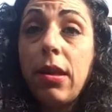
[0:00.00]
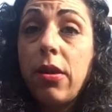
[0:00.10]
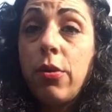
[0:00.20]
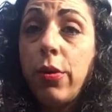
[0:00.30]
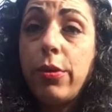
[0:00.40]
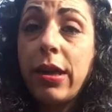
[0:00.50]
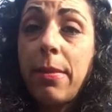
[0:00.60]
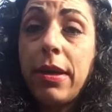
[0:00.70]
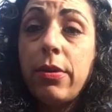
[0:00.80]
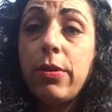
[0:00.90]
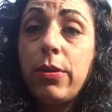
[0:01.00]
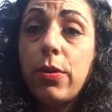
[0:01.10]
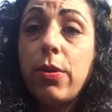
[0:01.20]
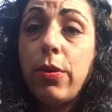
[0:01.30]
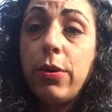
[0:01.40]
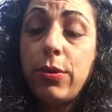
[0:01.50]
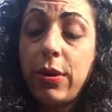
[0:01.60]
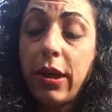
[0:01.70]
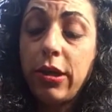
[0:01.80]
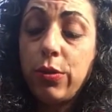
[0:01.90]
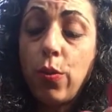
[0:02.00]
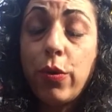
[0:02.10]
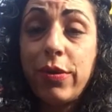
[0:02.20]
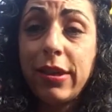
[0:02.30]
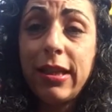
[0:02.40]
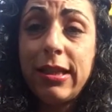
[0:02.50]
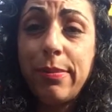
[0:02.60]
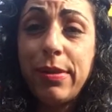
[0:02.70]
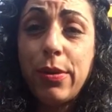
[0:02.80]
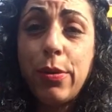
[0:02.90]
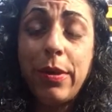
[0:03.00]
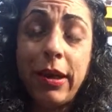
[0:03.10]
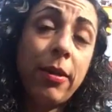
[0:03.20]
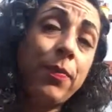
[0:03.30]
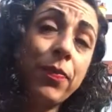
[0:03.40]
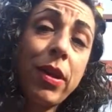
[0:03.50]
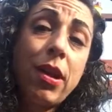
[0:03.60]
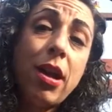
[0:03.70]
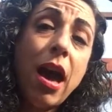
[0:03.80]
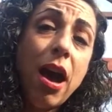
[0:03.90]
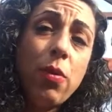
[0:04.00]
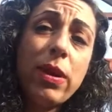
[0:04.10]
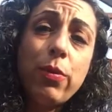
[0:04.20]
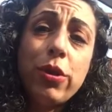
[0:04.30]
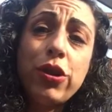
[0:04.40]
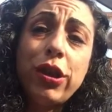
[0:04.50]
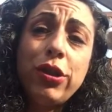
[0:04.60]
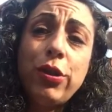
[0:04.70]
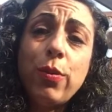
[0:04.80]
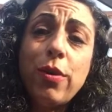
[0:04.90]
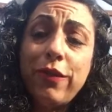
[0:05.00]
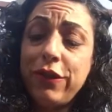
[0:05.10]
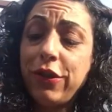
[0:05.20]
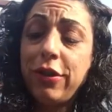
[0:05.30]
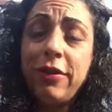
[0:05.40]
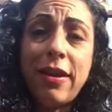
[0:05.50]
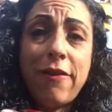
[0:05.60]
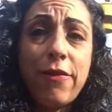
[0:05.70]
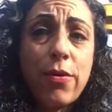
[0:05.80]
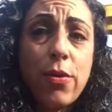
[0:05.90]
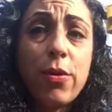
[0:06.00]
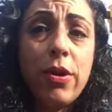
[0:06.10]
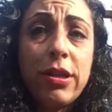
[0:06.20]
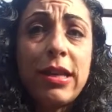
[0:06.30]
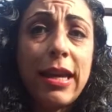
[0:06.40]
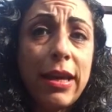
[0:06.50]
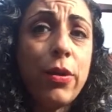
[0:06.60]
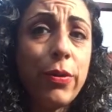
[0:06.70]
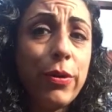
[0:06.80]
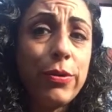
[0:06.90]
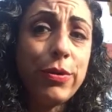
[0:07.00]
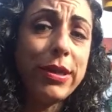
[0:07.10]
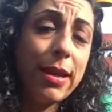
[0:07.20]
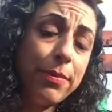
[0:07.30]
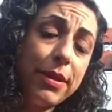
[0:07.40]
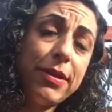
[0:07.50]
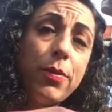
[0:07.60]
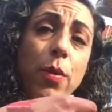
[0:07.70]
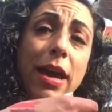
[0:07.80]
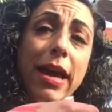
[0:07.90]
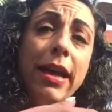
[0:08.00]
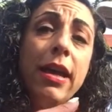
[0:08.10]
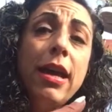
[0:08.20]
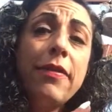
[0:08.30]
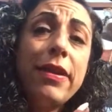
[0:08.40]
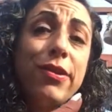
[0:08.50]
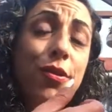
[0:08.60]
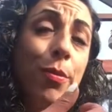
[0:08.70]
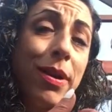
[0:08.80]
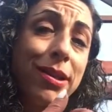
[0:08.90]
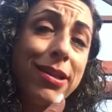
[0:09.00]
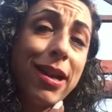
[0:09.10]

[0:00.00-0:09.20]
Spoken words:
all those chemicals, all those things, what the skin's absorbing, are we washing too often and therefore taking all those receptors away? There's so much to